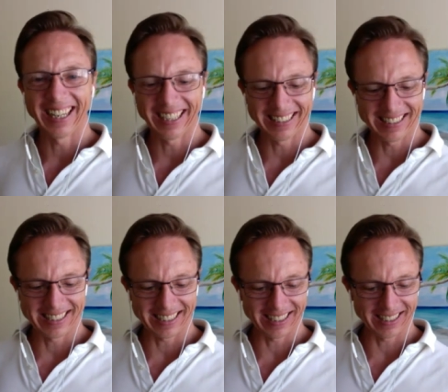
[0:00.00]
and
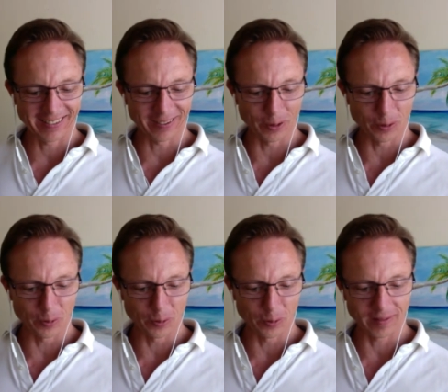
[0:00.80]
uh,
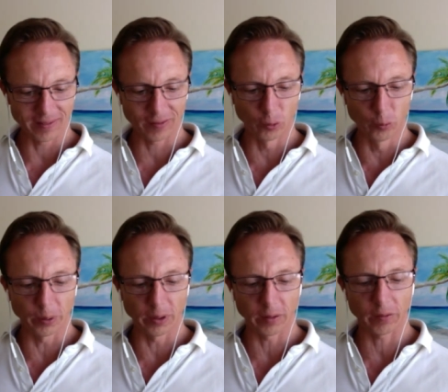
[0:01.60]
so,
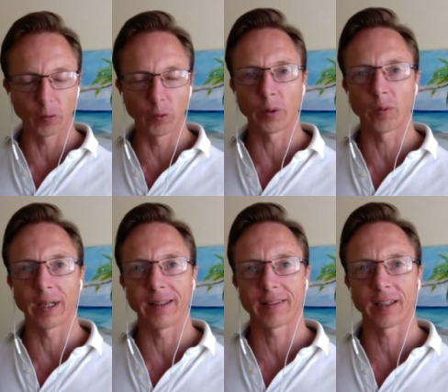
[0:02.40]
super, super
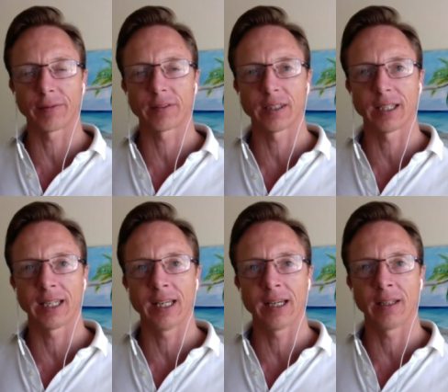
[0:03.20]
great stuff
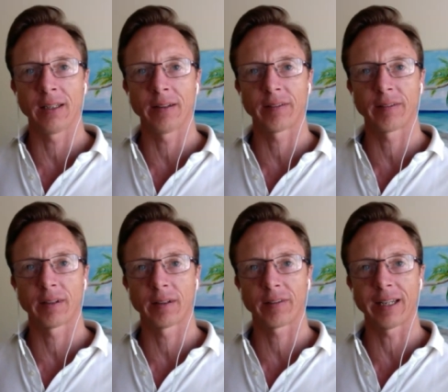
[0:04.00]
today in this
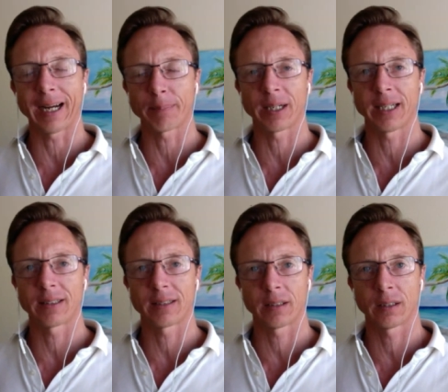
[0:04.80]
uh, snack bite
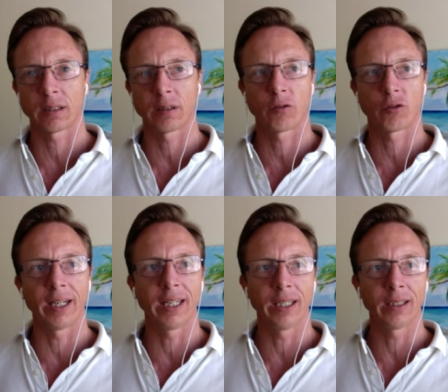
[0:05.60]
uh,
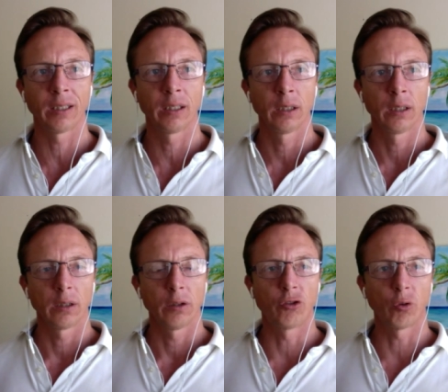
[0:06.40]
training.
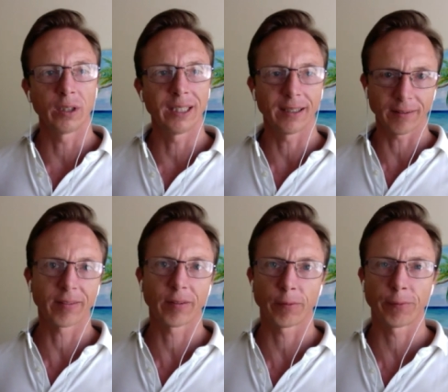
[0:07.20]
Join
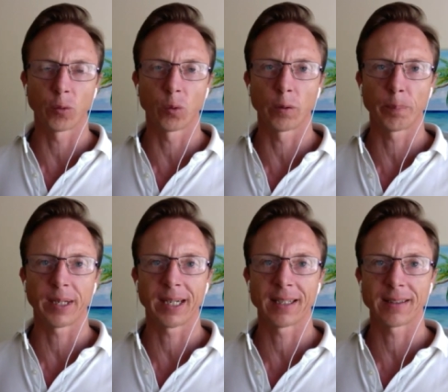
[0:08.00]
us for
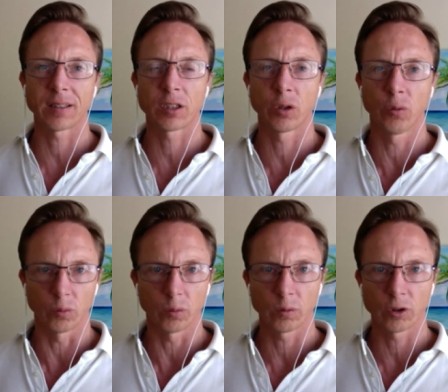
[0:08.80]
part two,
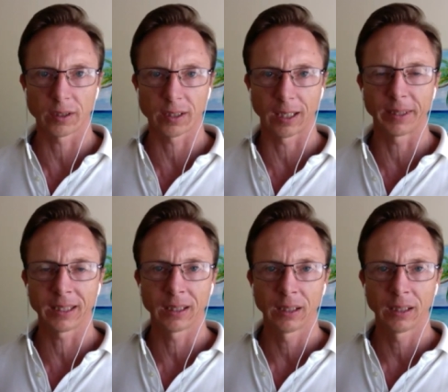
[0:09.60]
which is coming.